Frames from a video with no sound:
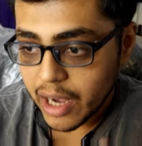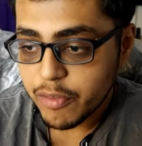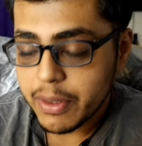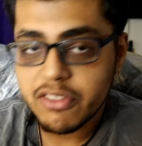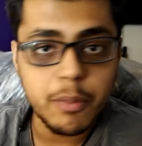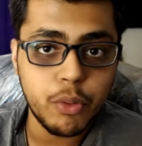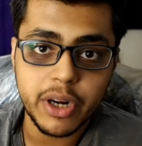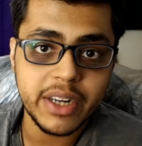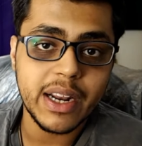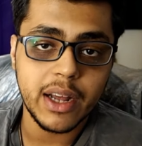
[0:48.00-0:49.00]
I've been
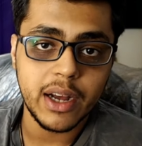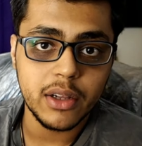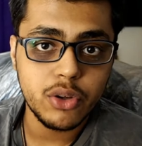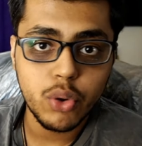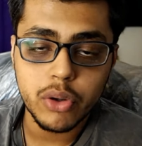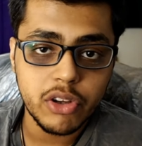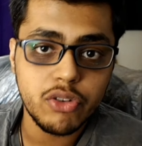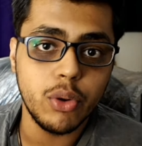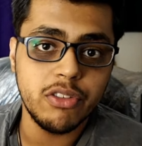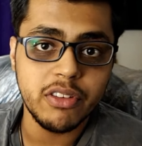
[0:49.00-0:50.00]
supporting Ten Hag throughout
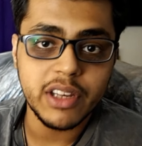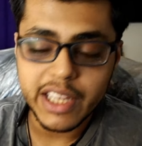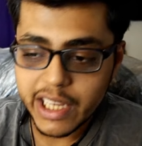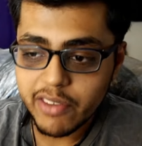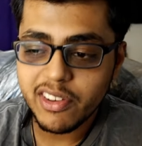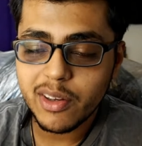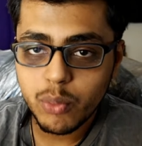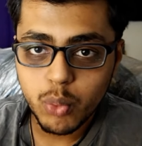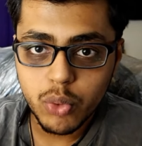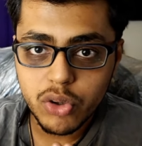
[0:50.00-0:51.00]
this whole season,
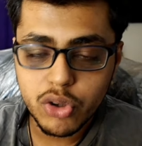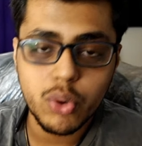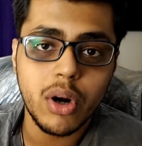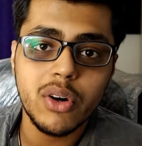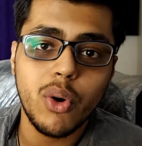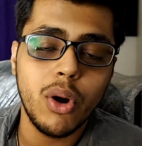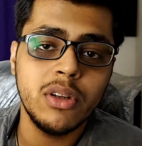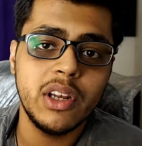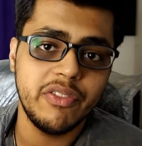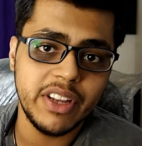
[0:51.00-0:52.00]
even throughout
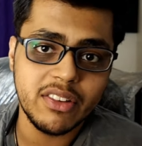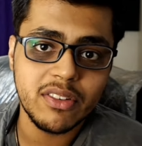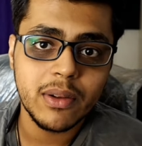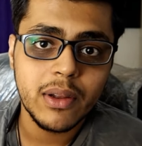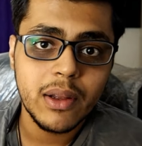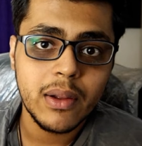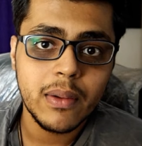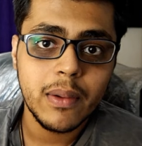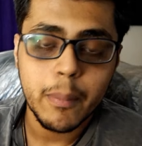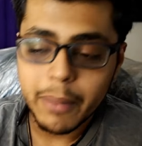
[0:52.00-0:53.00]
all the defeats.
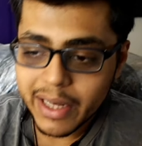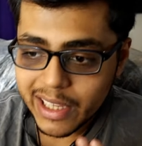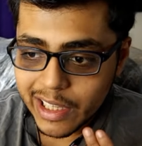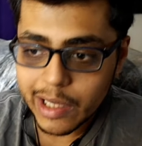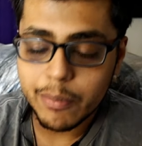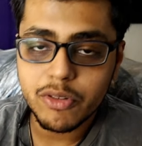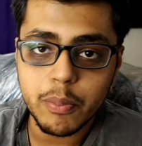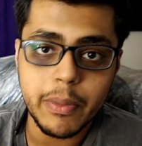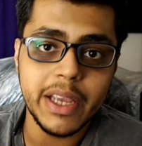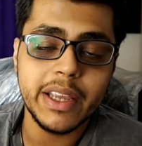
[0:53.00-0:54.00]
But he
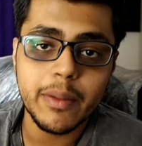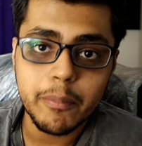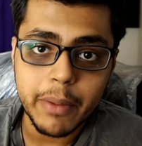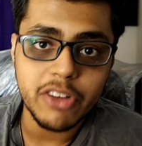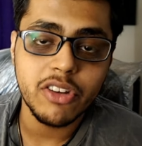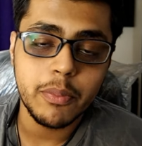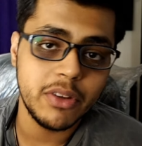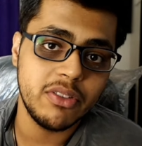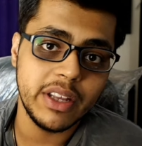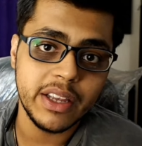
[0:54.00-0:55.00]
keeps making major
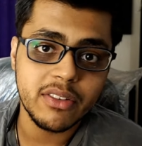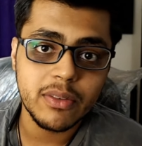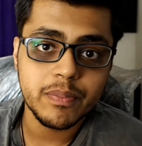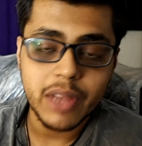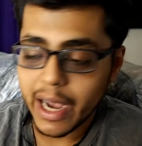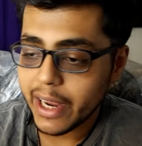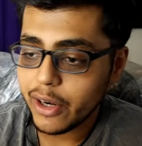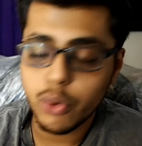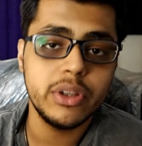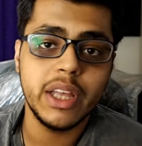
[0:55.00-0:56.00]
mistakes.
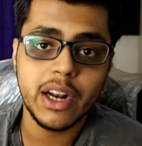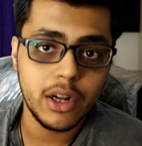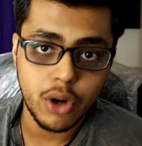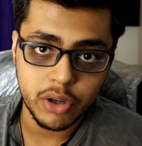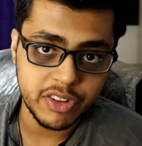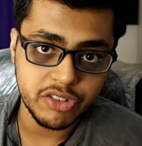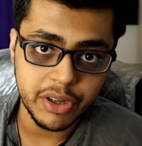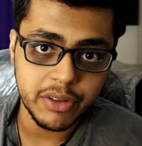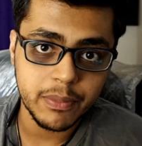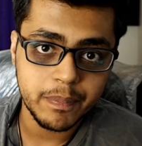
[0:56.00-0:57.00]
I know there are a lot of
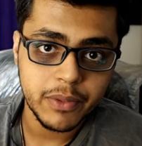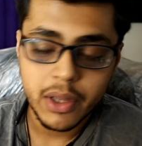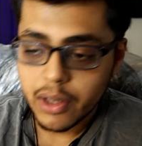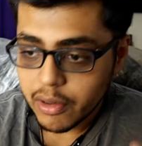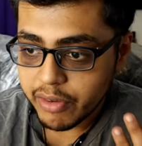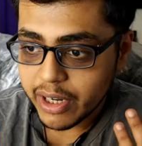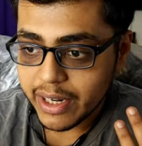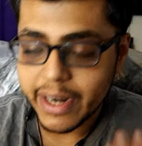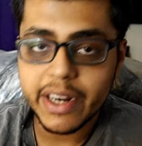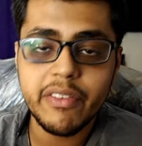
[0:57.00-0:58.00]
injuries. We
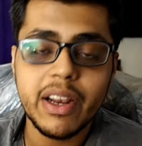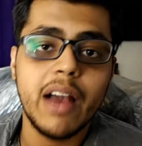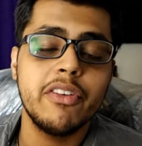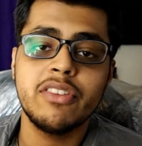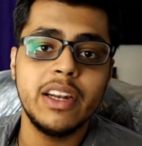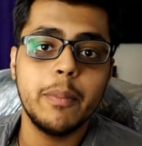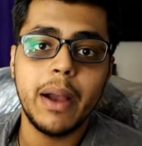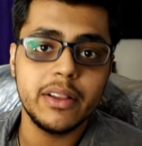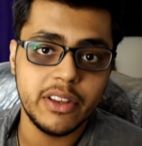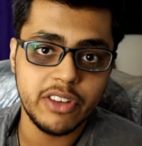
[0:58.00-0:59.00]
didn't even have a
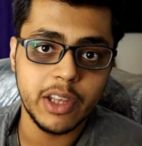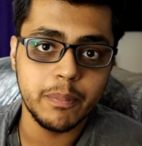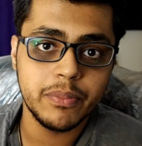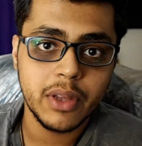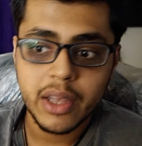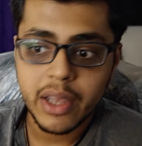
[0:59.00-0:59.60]
centre-back this game.